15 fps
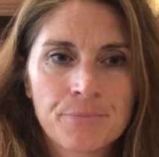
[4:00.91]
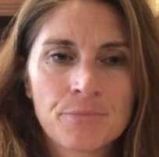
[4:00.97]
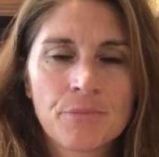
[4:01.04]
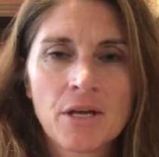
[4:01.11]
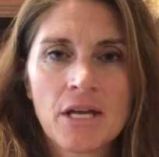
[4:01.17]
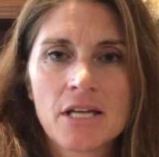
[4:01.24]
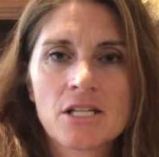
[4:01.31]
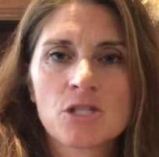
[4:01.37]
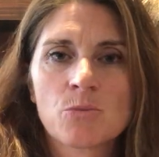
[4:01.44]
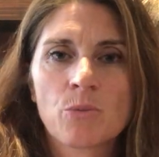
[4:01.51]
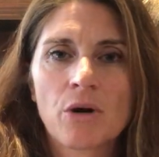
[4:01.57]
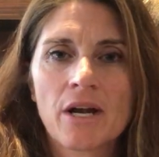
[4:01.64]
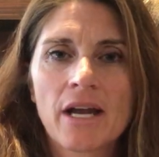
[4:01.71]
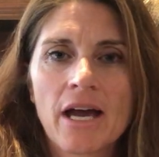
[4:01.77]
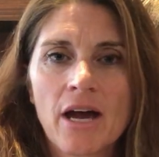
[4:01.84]
being
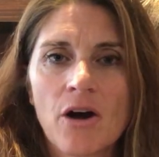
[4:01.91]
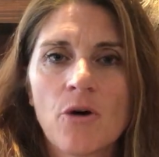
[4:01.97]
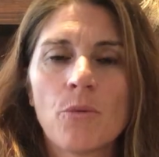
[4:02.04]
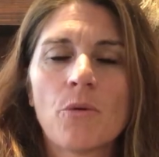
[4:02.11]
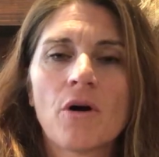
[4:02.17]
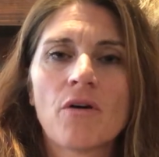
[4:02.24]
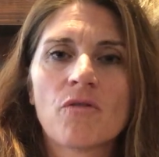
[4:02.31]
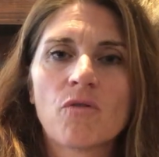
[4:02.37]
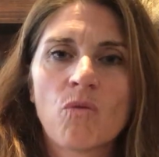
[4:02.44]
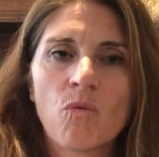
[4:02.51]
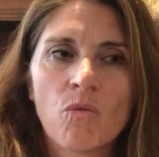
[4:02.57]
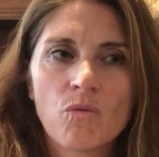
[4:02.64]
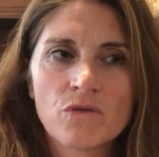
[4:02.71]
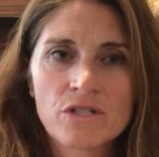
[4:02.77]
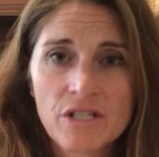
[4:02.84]
spread out, of
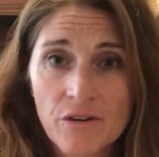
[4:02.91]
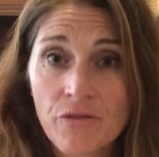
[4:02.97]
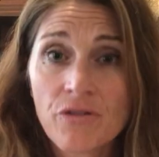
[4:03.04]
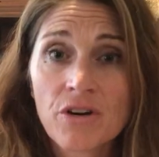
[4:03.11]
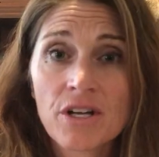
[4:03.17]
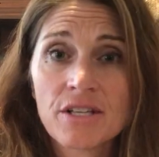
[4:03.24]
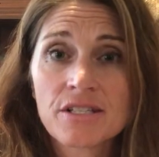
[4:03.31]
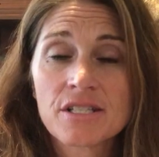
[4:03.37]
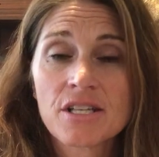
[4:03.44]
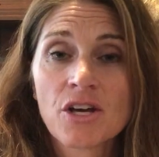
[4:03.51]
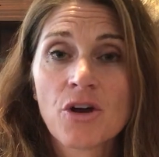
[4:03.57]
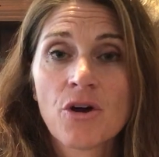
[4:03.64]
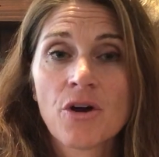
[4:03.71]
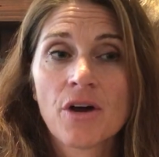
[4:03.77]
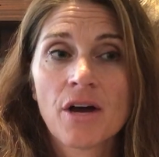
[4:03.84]
different
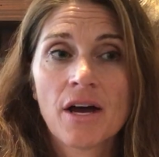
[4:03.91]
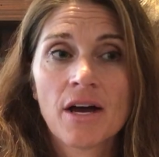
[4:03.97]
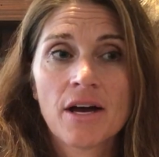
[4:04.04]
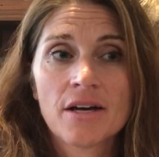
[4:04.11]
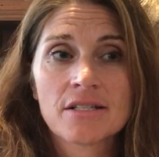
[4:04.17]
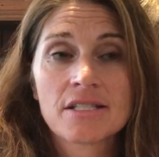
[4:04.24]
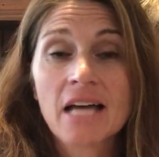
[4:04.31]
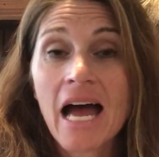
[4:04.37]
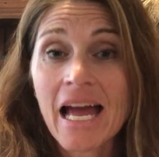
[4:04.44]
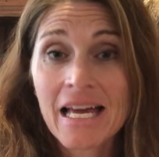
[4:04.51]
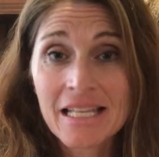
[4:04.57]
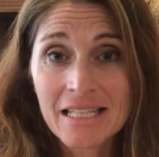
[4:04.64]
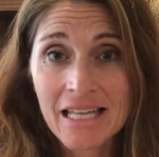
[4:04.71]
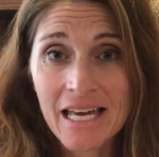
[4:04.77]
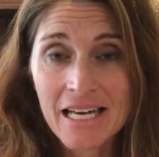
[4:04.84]

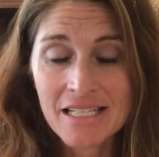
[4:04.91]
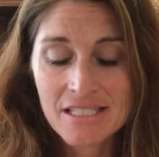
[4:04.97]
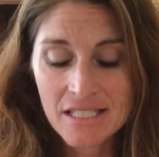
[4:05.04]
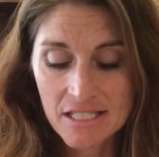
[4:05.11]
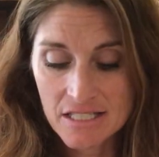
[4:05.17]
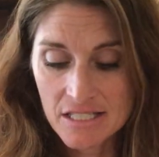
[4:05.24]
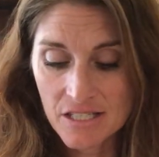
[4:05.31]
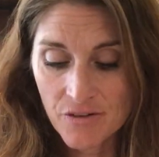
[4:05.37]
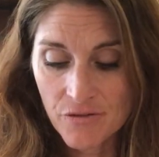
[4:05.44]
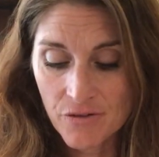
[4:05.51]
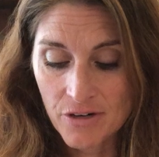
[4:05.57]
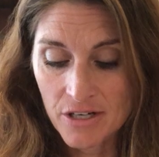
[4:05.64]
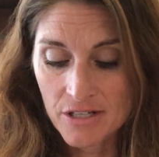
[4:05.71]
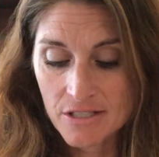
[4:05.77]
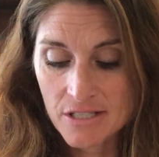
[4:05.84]
dialect and
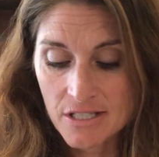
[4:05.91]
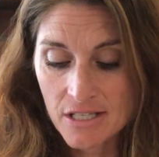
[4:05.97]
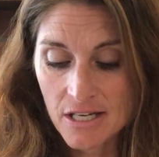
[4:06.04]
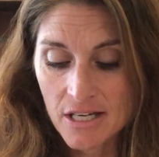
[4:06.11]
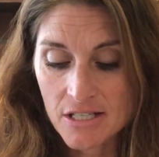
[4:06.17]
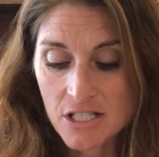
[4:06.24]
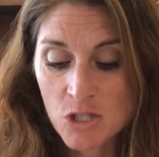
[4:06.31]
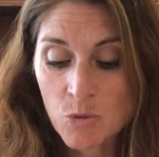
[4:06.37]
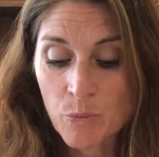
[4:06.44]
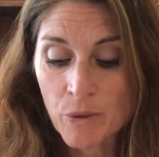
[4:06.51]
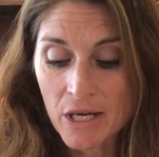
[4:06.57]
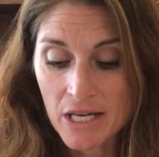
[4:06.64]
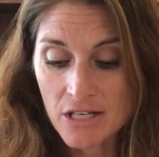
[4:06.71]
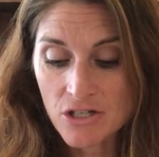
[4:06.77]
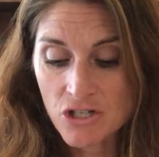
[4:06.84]
different
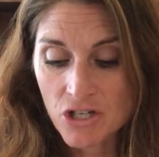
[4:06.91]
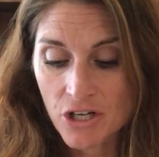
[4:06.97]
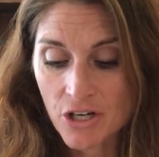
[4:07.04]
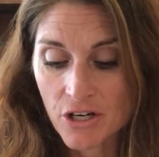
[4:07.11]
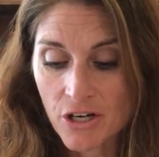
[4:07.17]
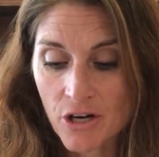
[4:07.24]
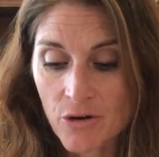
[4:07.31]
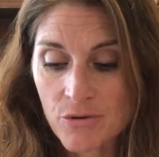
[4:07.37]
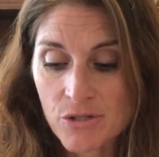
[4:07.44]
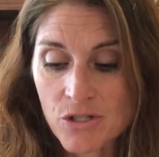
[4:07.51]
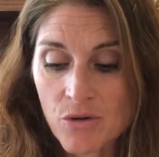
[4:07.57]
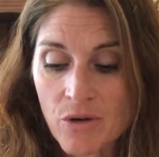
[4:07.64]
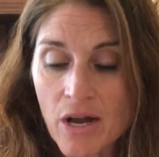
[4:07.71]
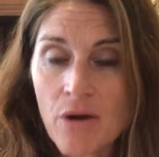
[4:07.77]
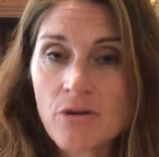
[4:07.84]
speech,
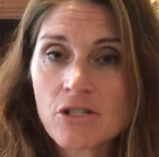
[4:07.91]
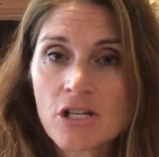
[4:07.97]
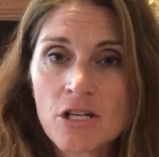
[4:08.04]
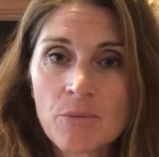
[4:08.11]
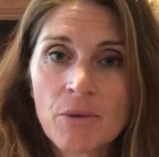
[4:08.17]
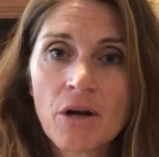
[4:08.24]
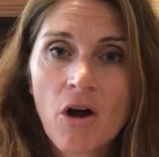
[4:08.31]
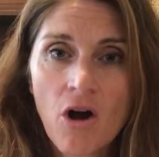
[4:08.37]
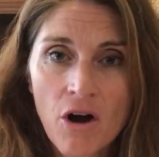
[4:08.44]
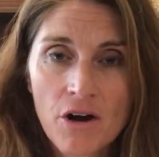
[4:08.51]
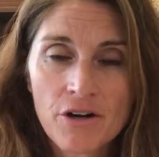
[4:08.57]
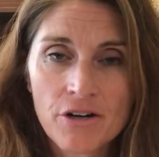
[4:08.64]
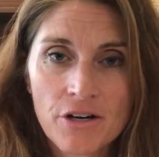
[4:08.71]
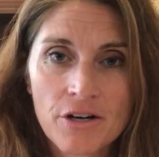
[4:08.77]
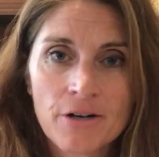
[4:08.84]
So now it's going to be
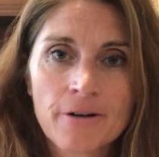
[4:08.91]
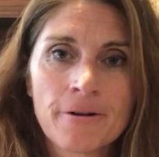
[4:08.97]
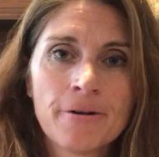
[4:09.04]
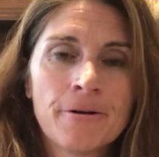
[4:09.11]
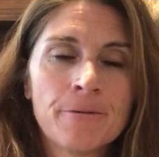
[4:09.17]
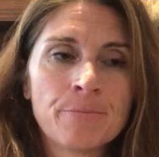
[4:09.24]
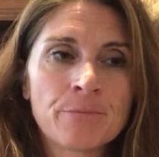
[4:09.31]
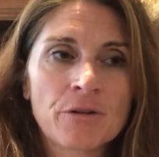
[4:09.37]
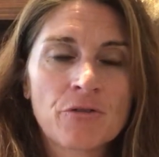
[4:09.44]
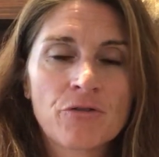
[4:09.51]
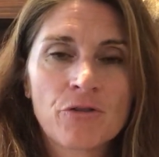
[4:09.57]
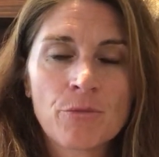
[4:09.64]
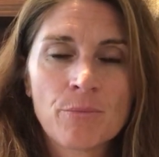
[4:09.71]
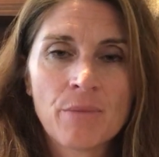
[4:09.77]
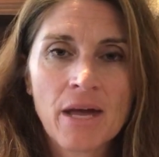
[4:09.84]
harder
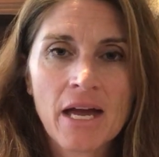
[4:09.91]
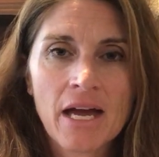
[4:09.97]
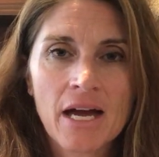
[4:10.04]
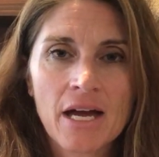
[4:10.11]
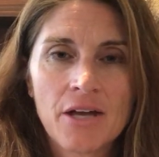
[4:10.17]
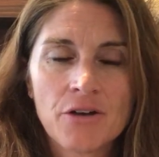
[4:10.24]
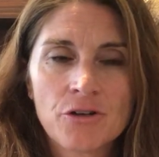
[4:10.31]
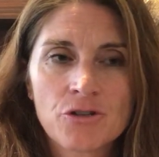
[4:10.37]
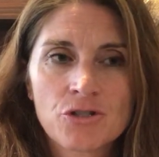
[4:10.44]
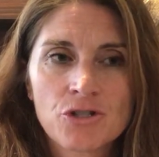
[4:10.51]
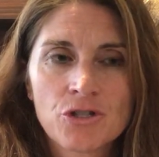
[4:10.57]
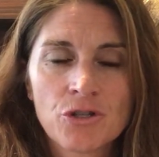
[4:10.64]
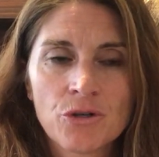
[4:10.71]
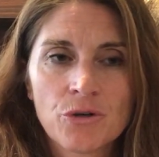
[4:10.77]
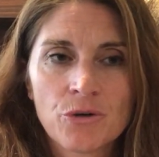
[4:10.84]
for man
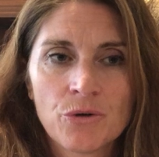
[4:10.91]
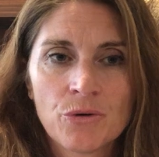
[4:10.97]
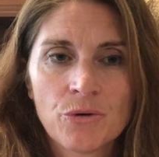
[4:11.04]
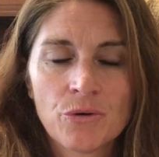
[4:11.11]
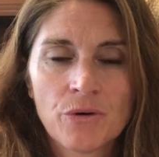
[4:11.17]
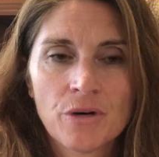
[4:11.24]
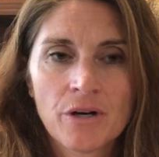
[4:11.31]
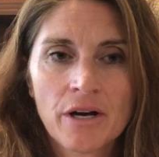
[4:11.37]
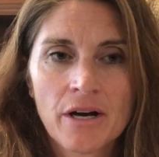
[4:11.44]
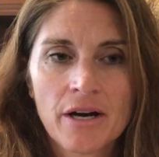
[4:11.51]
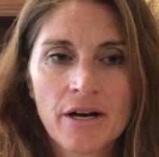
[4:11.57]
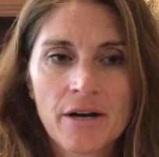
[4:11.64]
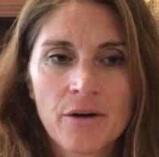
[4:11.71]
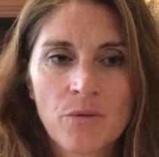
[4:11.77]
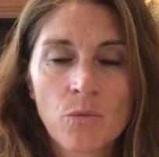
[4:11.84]
to
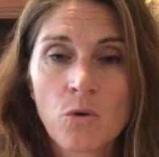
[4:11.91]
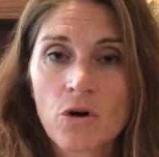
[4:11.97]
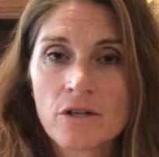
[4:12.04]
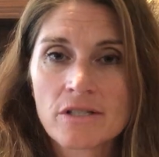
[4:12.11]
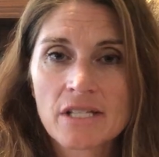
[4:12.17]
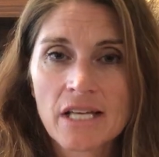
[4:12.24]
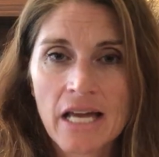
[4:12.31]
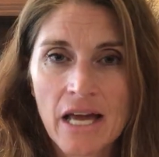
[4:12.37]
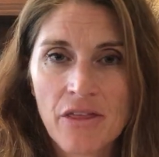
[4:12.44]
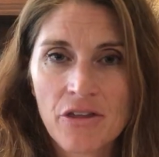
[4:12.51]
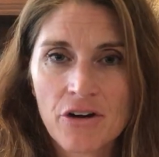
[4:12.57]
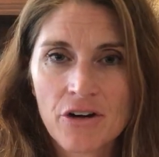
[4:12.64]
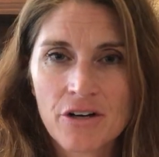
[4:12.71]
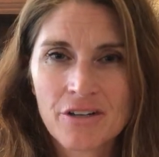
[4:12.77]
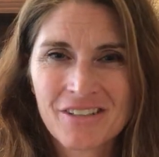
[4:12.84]
work
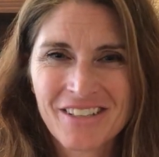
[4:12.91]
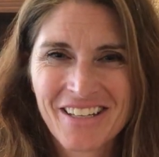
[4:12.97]
together